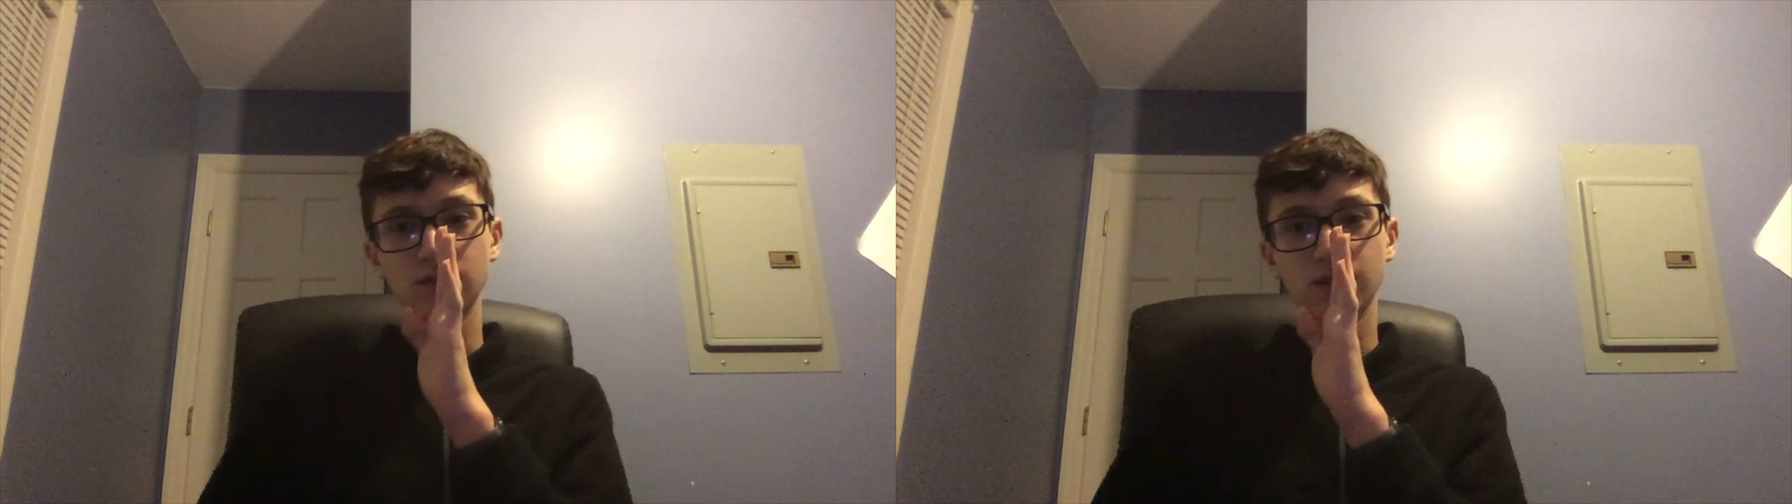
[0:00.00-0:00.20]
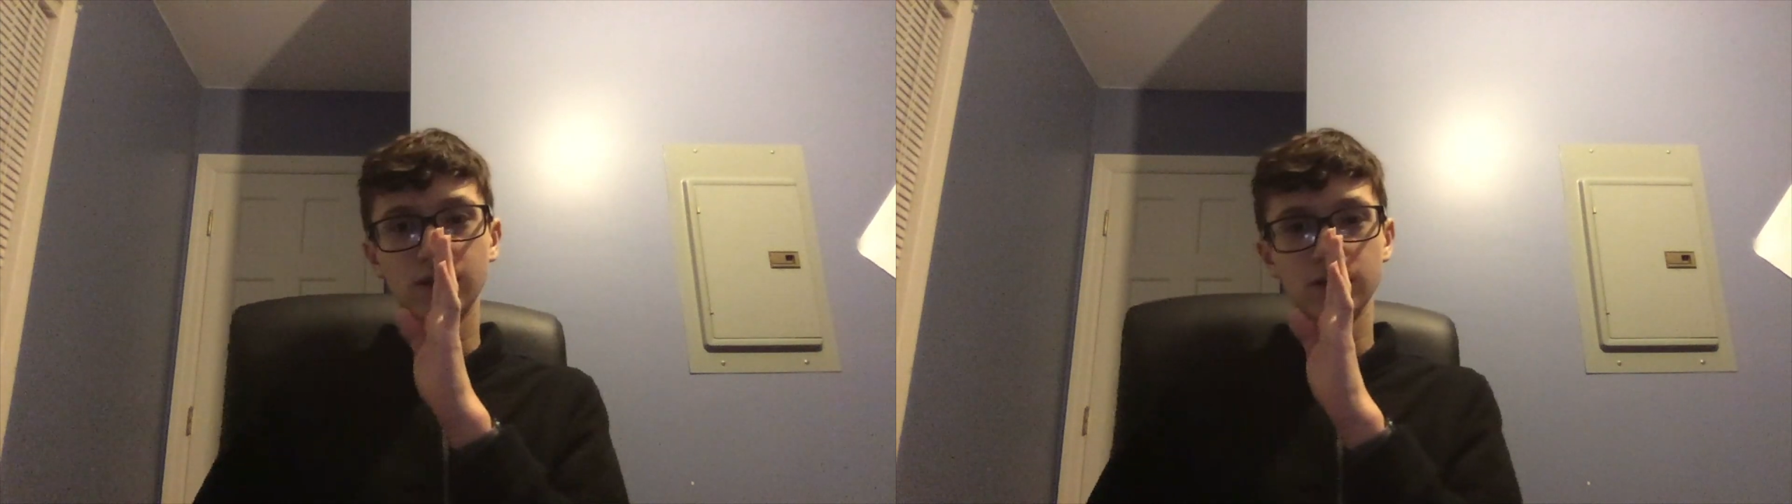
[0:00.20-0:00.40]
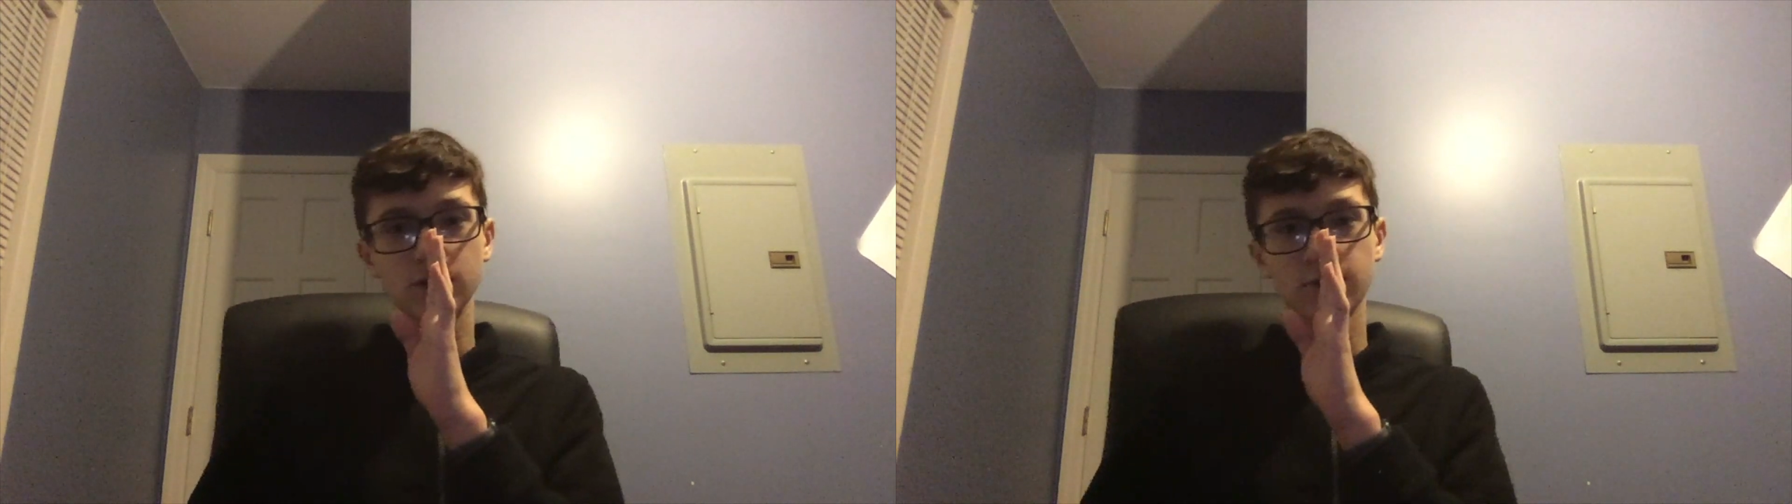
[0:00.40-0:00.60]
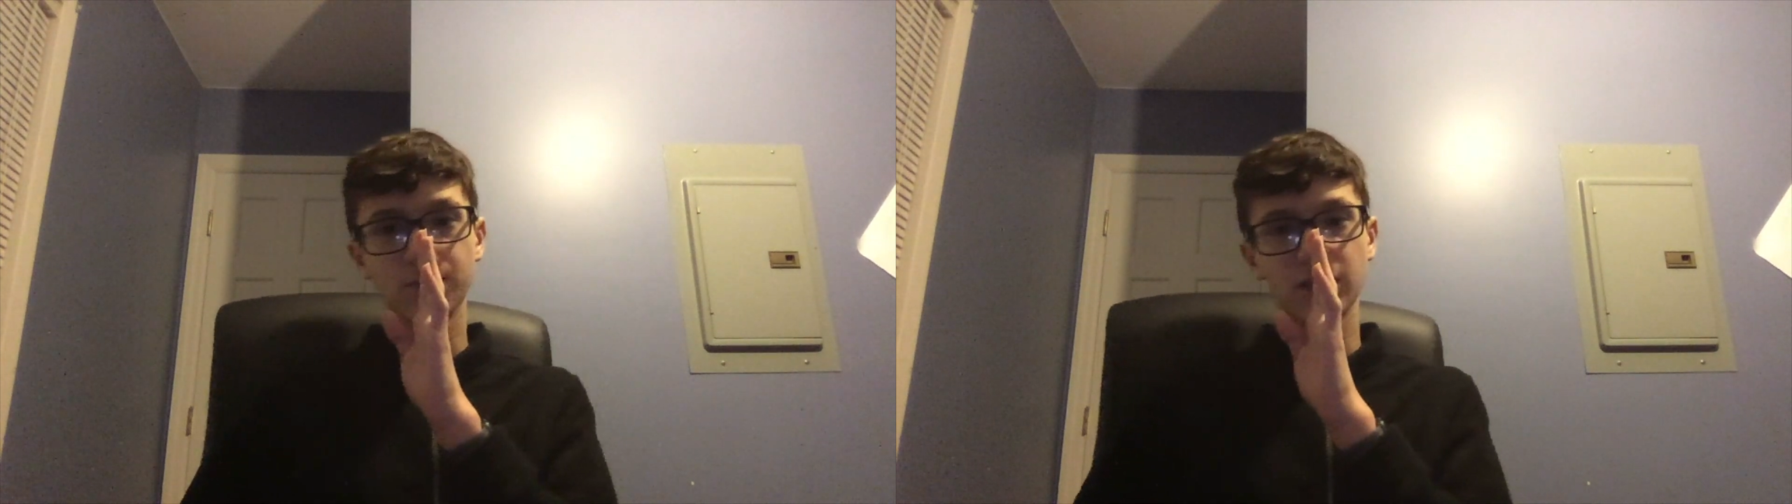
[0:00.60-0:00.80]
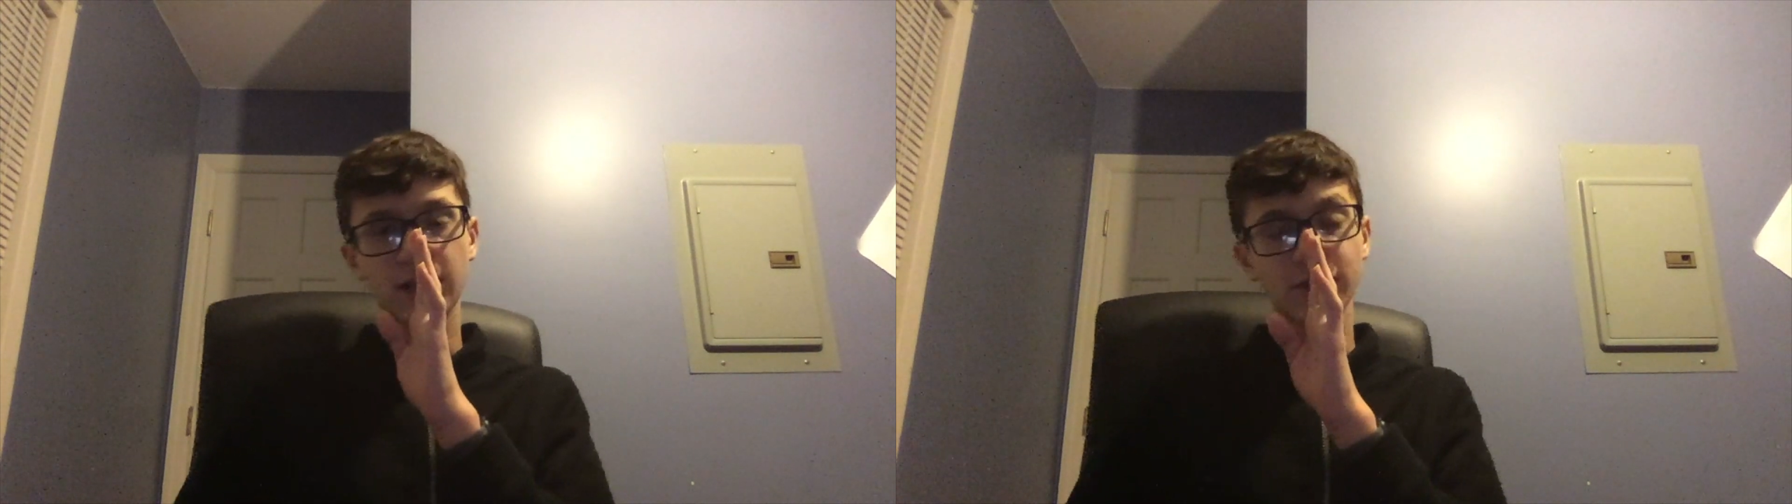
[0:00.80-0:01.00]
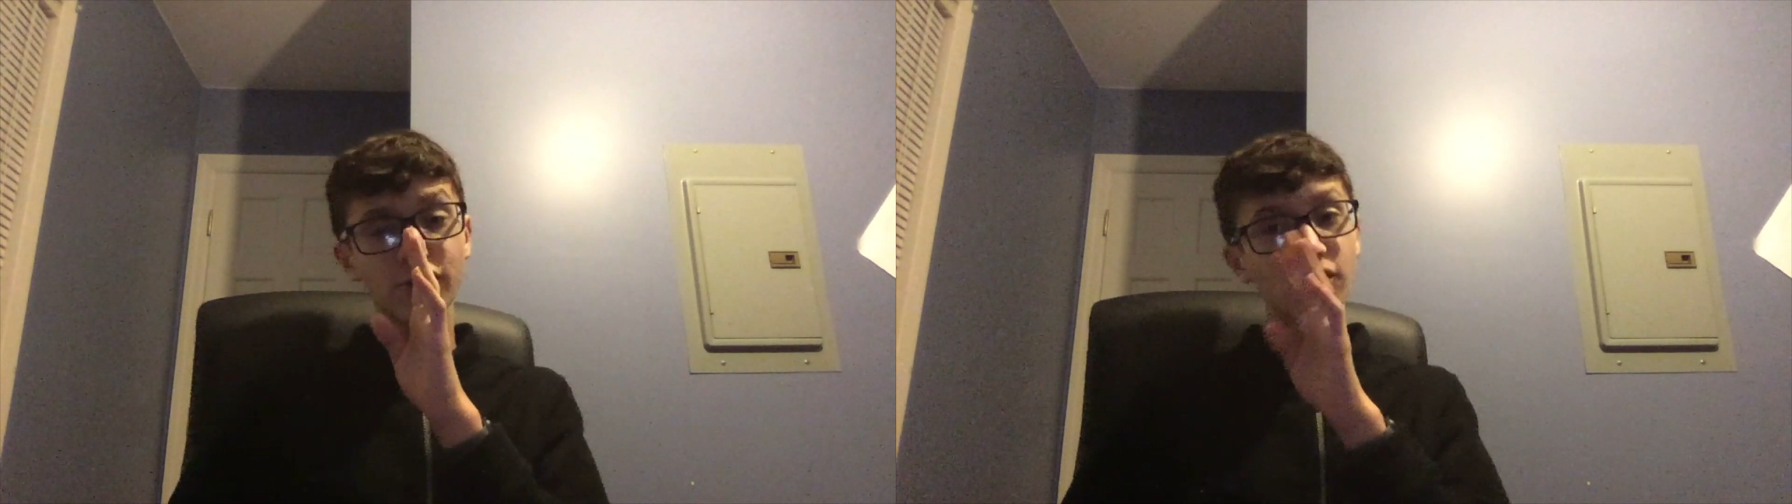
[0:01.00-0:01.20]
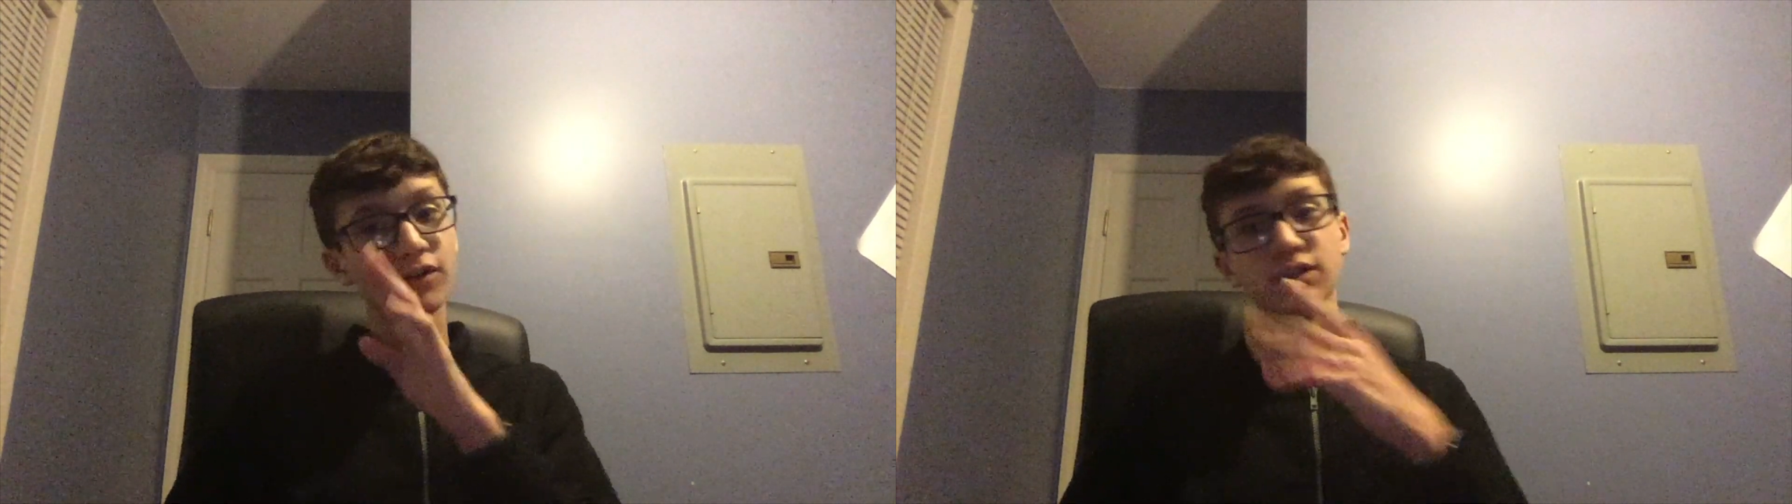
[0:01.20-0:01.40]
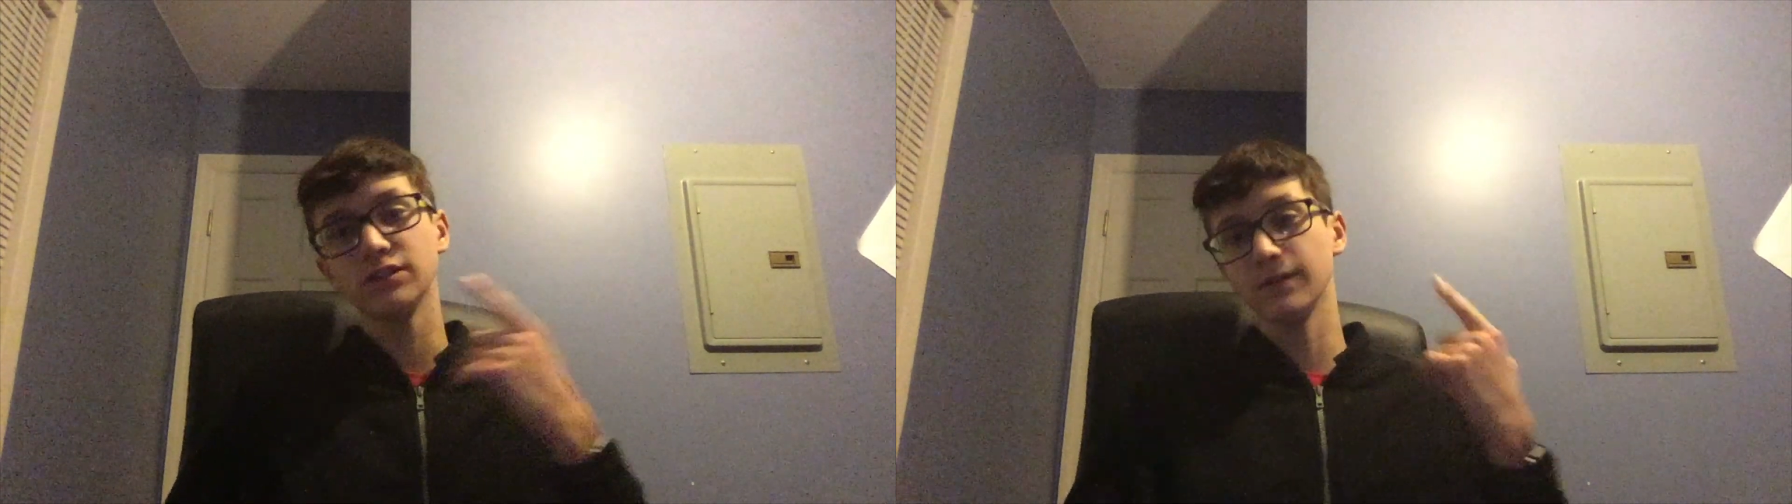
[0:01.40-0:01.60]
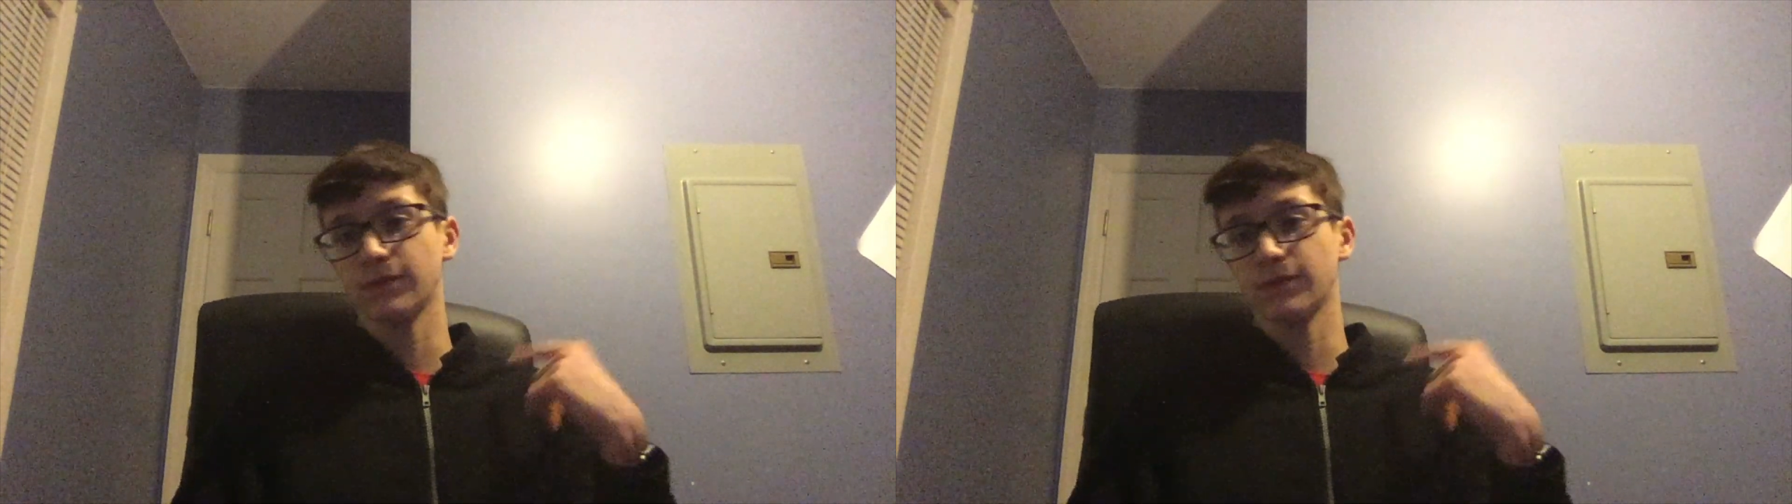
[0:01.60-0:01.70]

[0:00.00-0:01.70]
scripted at all,